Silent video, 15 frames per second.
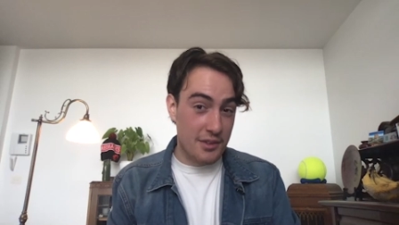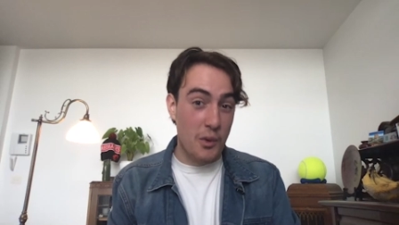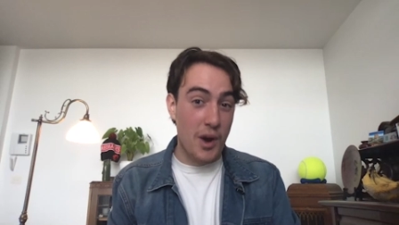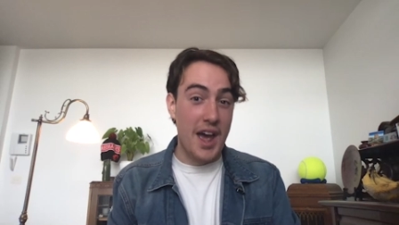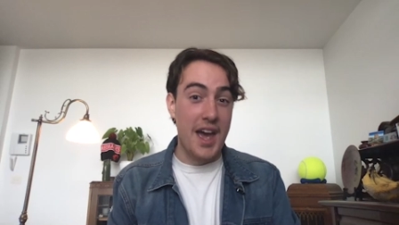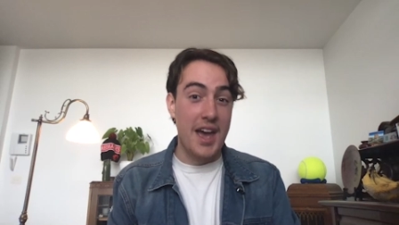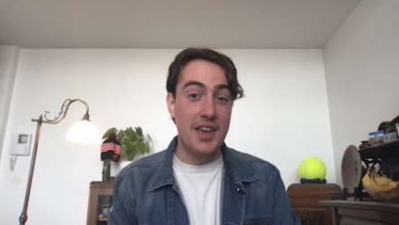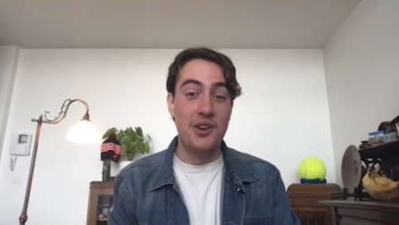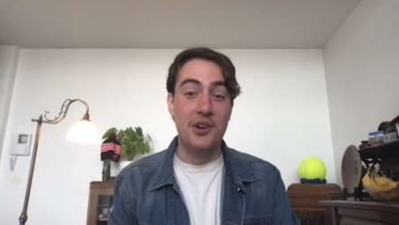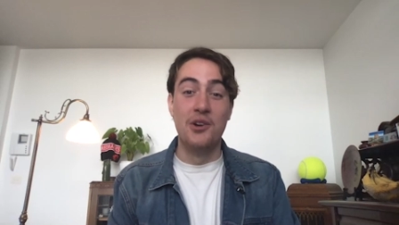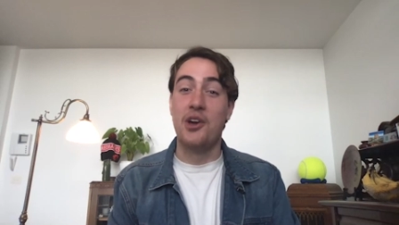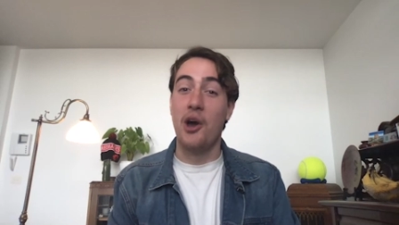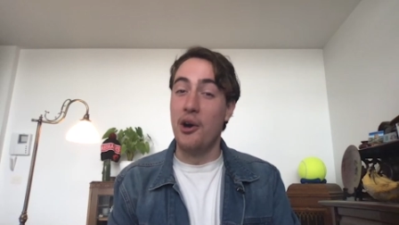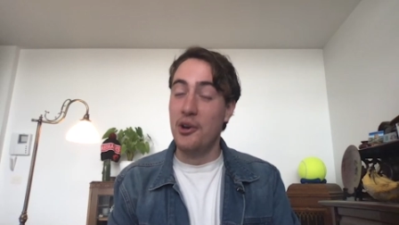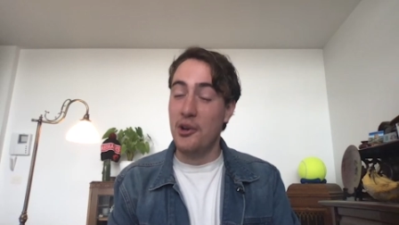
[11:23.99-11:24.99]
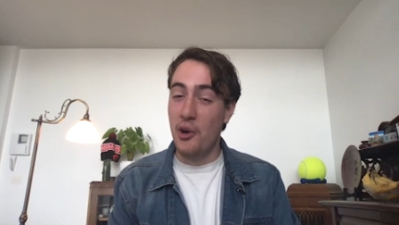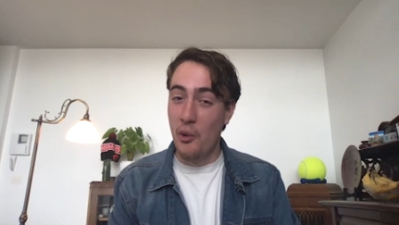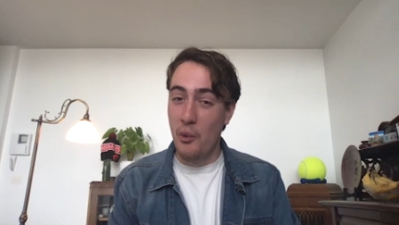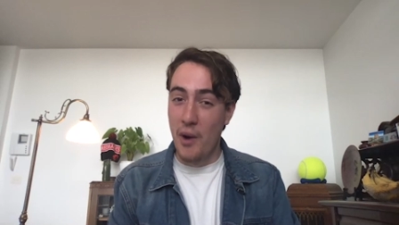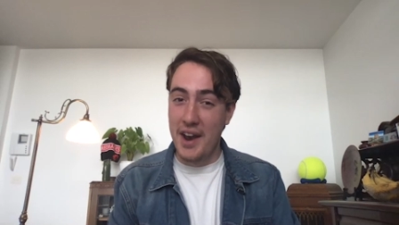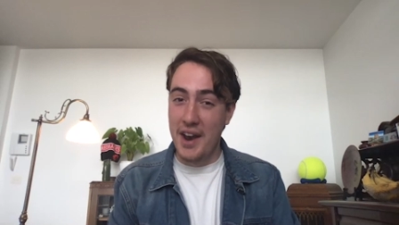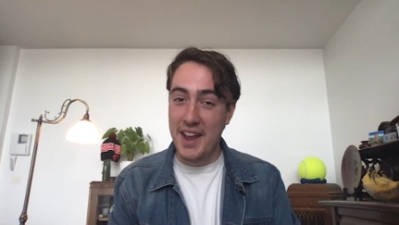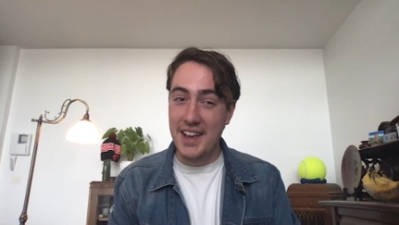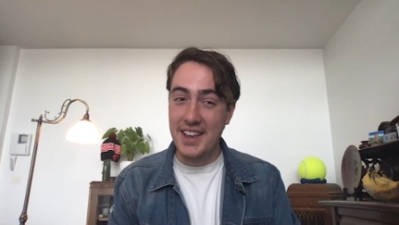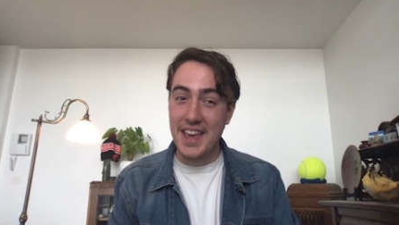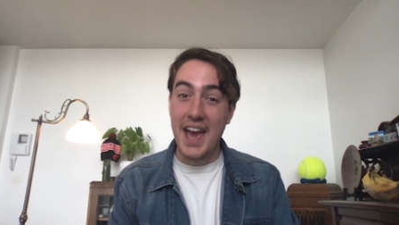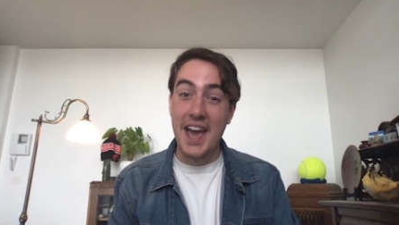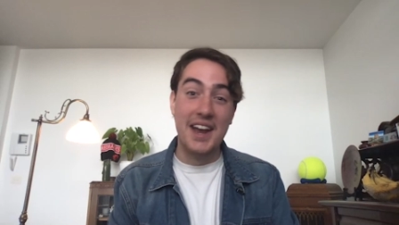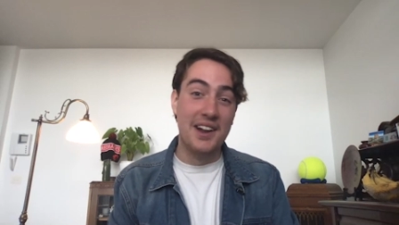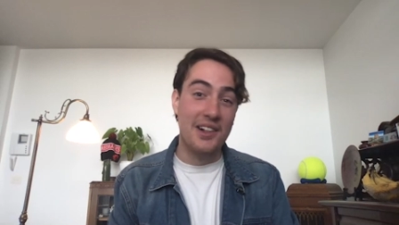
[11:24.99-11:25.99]
where you go to a wedding, you
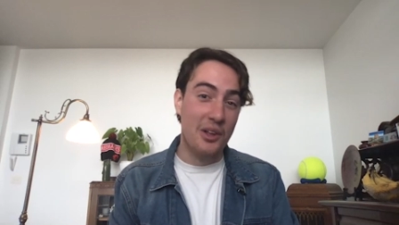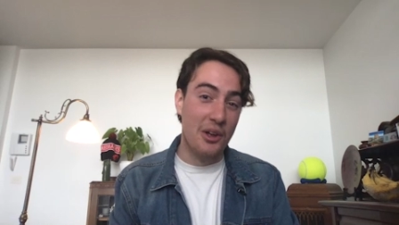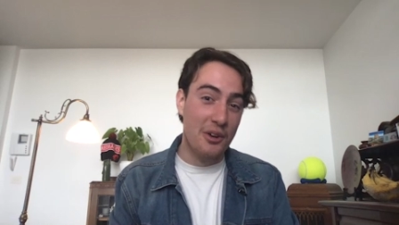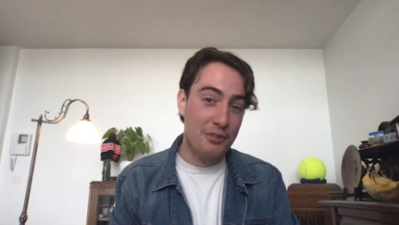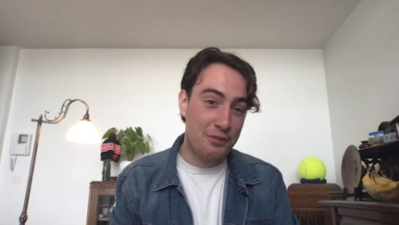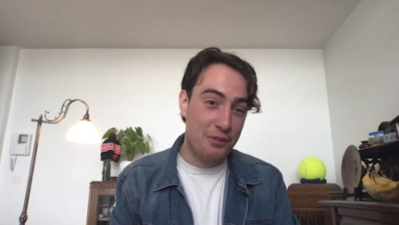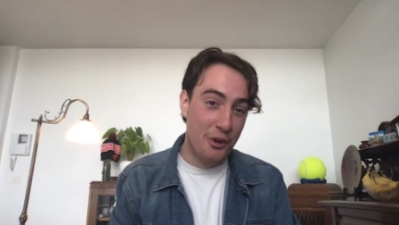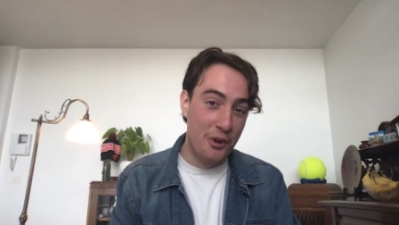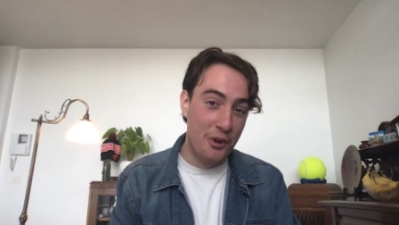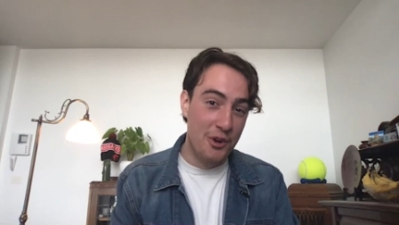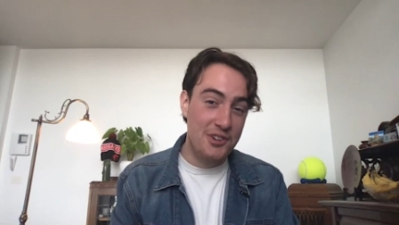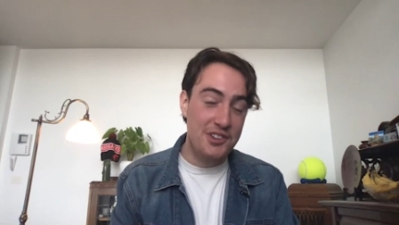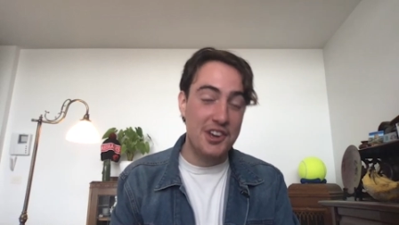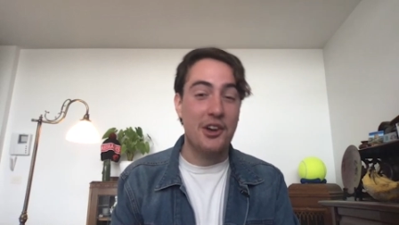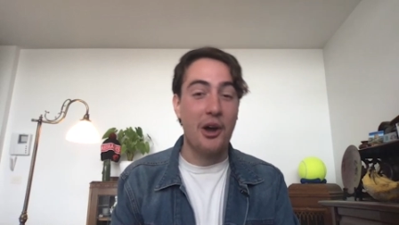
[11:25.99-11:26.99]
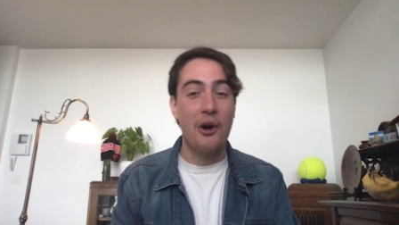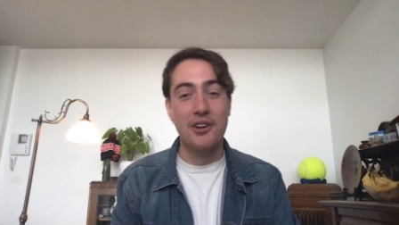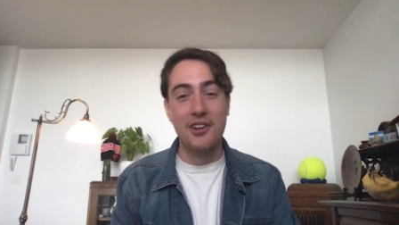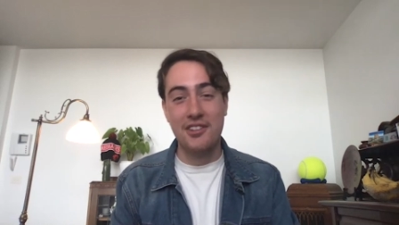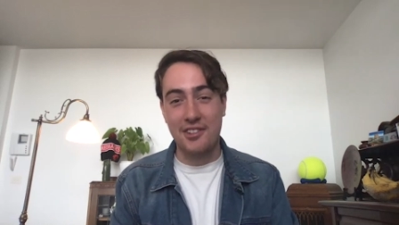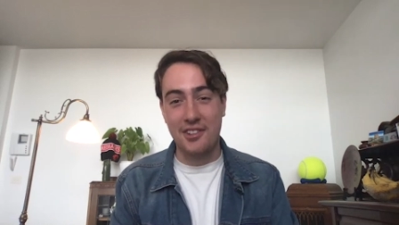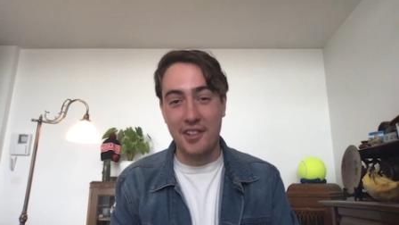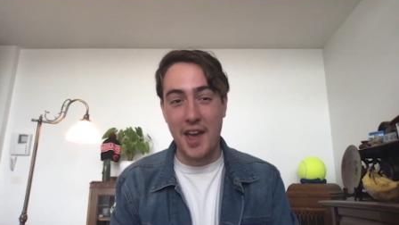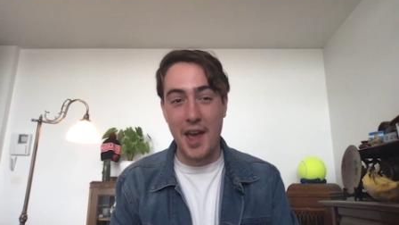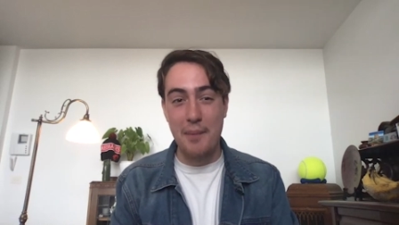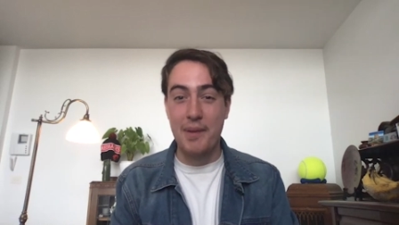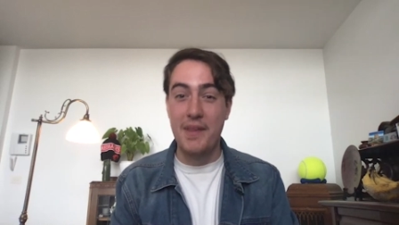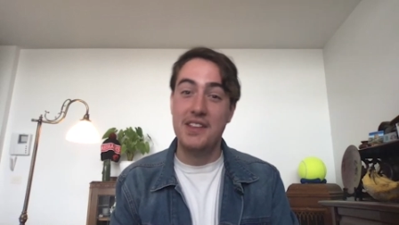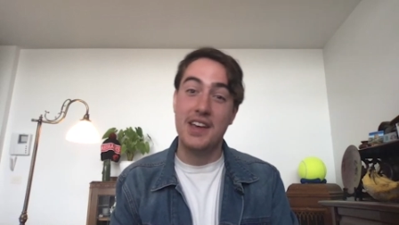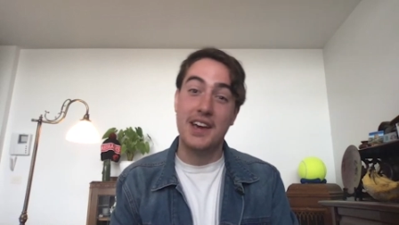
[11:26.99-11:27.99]
eat a lot of food, you go to sleep,
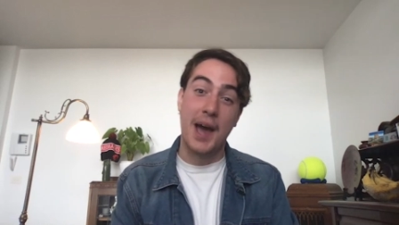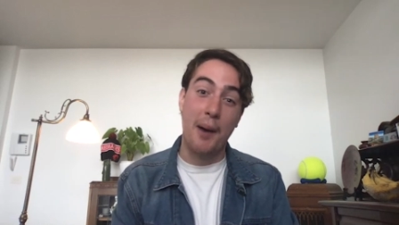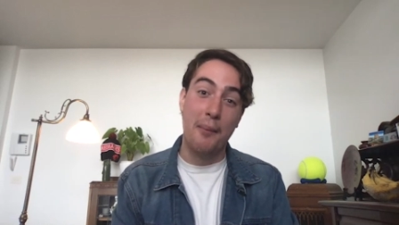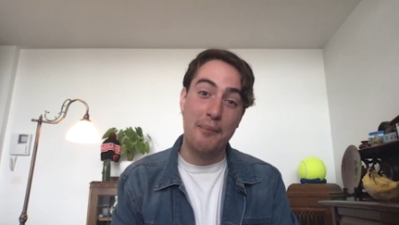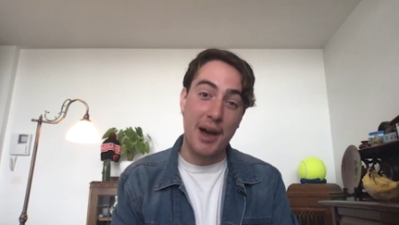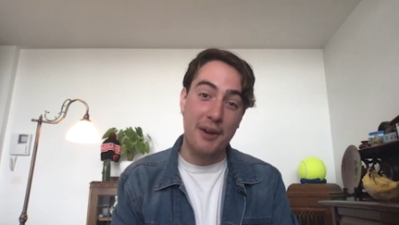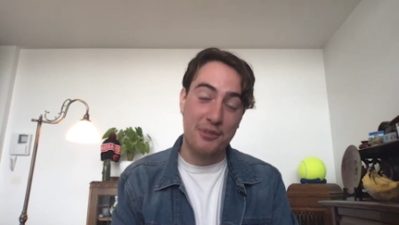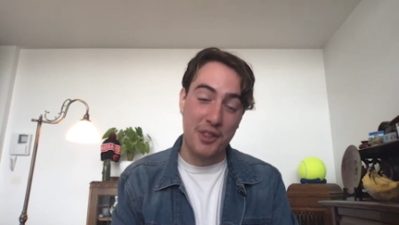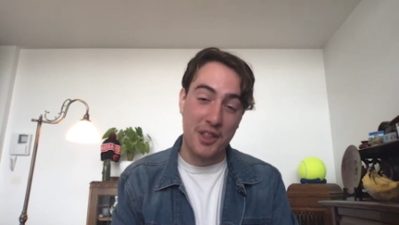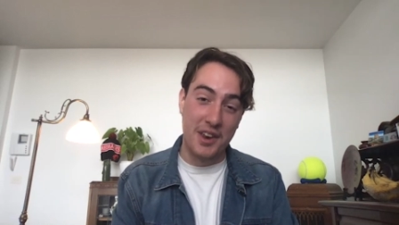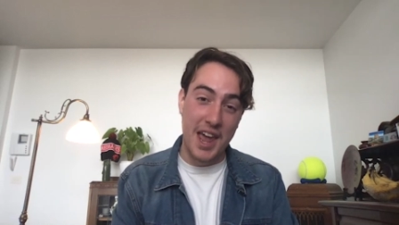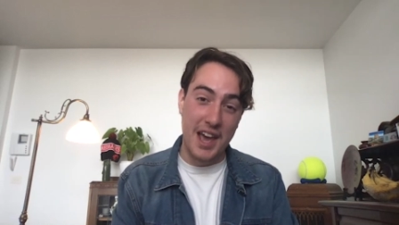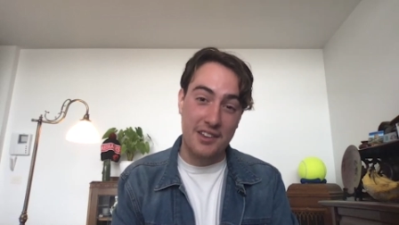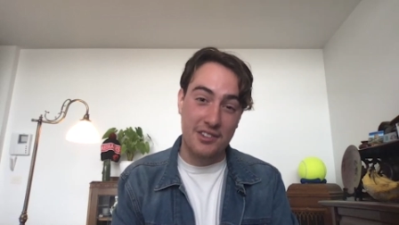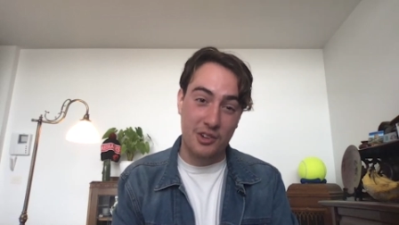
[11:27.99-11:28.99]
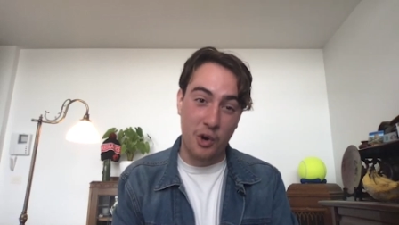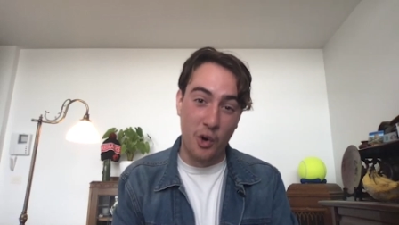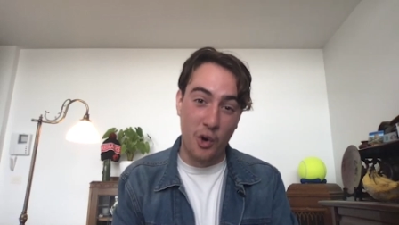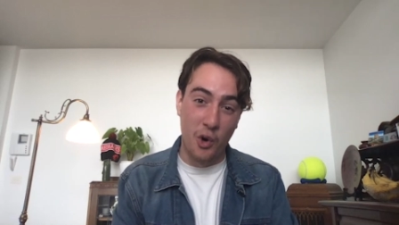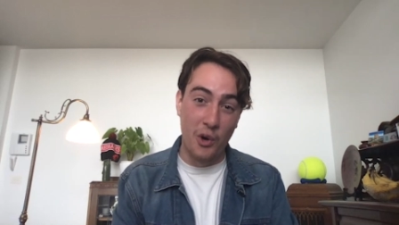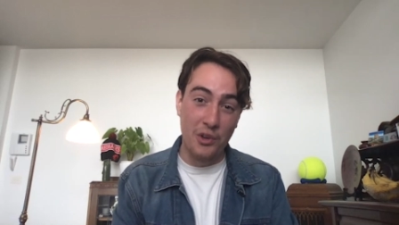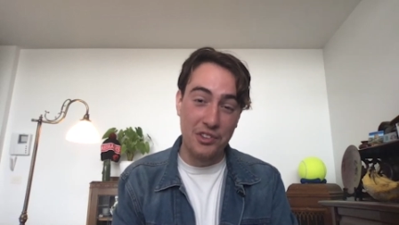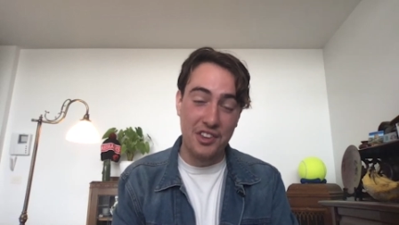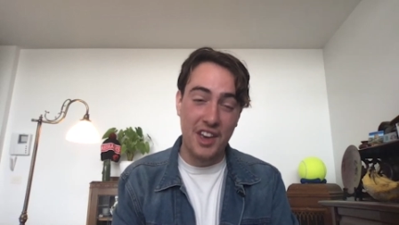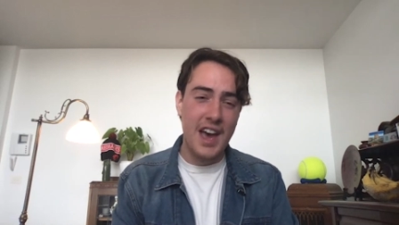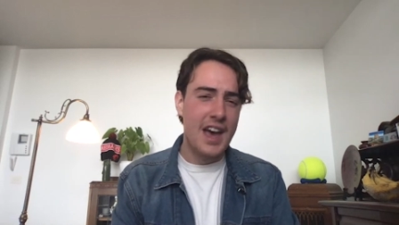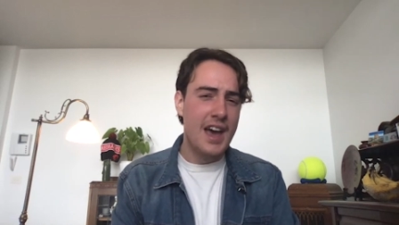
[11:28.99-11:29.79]
and then you come back for the next course.